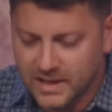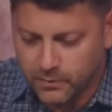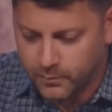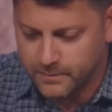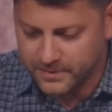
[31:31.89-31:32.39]

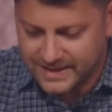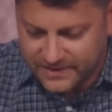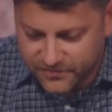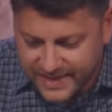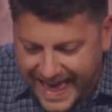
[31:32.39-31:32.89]
when we
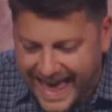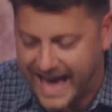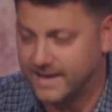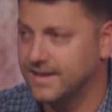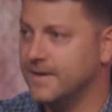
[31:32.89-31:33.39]
believe
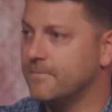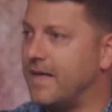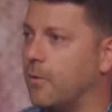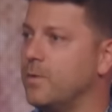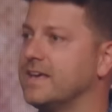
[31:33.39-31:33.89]
that
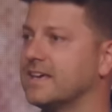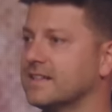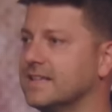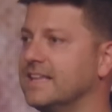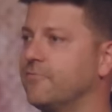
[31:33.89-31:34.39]
that we
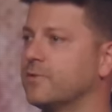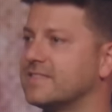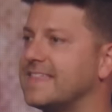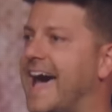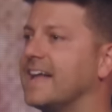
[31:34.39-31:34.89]
can live with
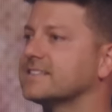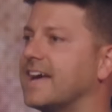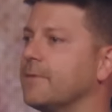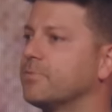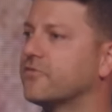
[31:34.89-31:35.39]
that
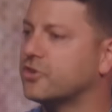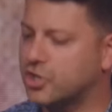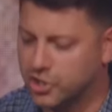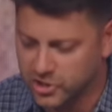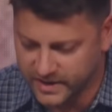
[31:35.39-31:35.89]
type of
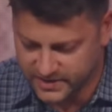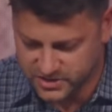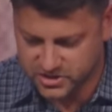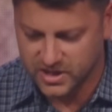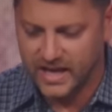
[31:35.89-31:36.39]

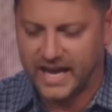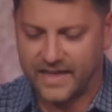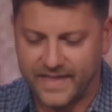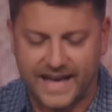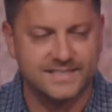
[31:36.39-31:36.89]
courage
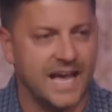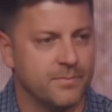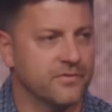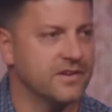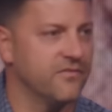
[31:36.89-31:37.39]
and that type
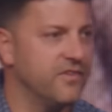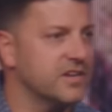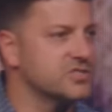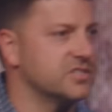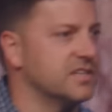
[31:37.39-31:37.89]
of
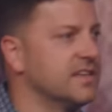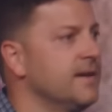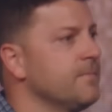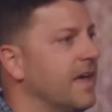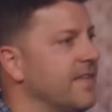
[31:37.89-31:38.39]
conviction
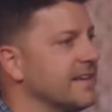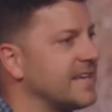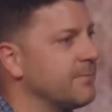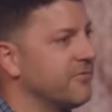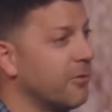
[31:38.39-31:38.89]
and that
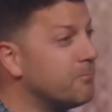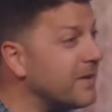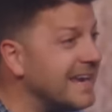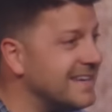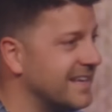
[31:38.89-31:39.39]
type of
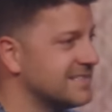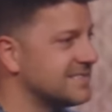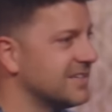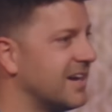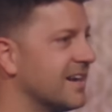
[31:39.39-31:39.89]
obedience
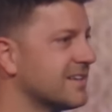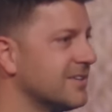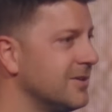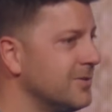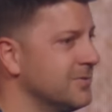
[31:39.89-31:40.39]
that God
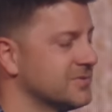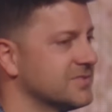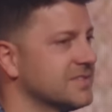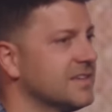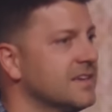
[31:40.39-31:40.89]
can
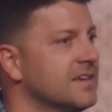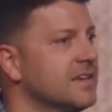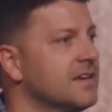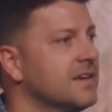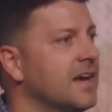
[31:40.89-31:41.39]
use.
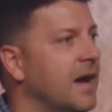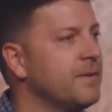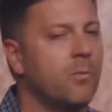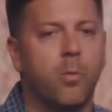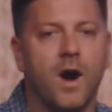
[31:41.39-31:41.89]
I
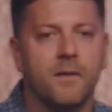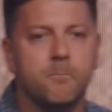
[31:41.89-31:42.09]
mean, what,